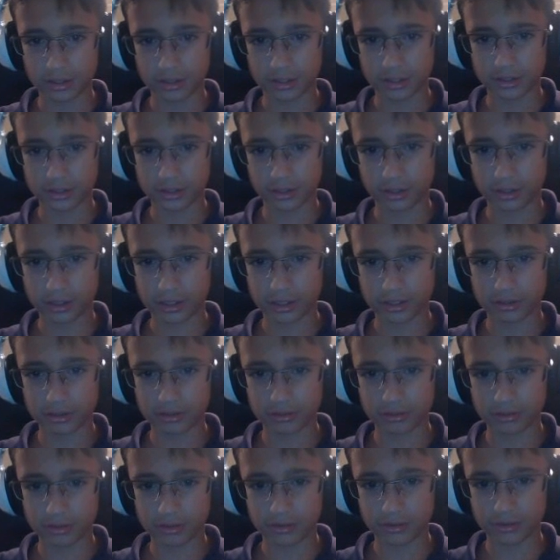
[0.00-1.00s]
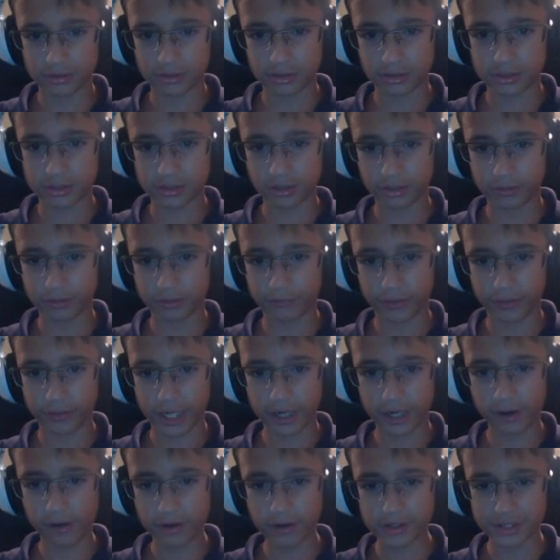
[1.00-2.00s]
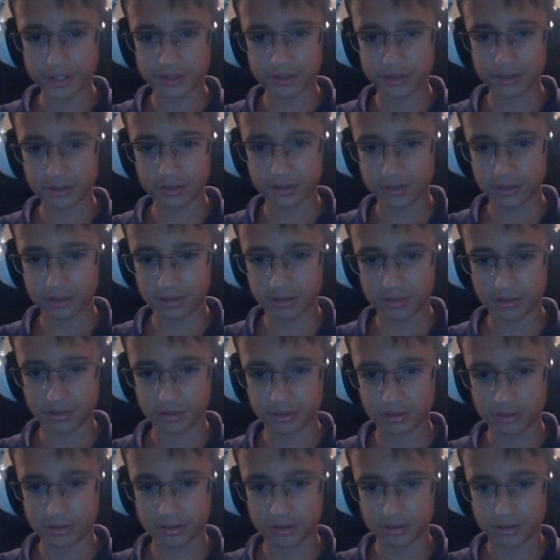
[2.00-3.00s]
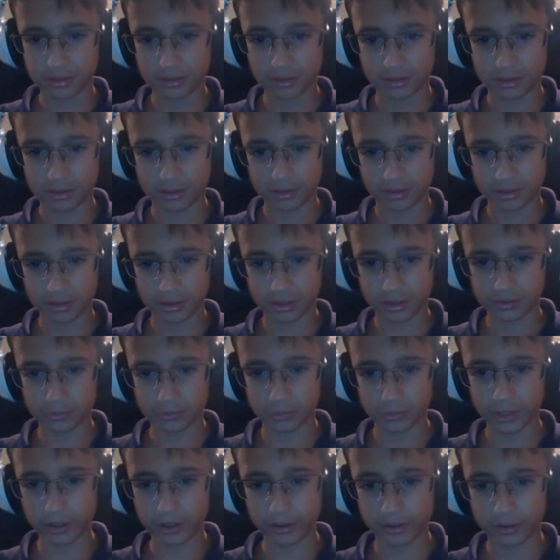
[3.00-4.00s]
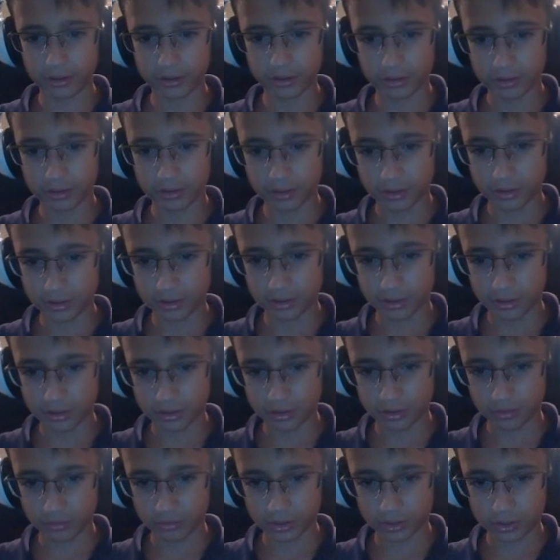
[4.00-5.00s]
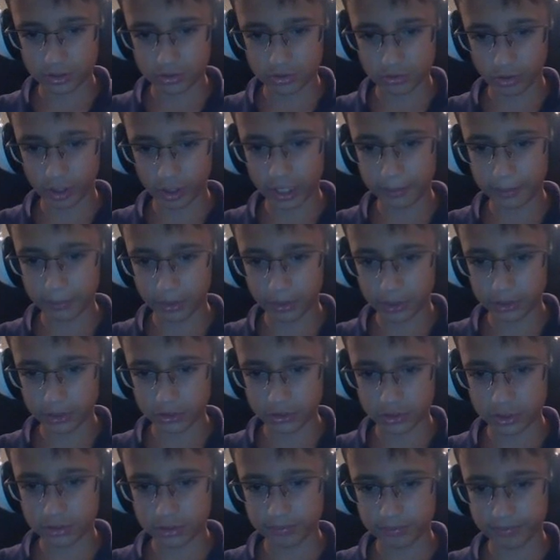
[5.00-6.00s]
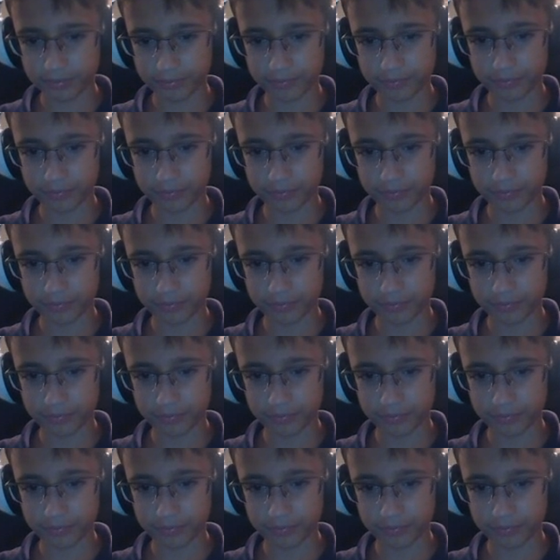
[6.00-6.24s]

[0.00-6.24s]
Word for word: That's all that. That's, all the fires? It's weird. A Drain Punch?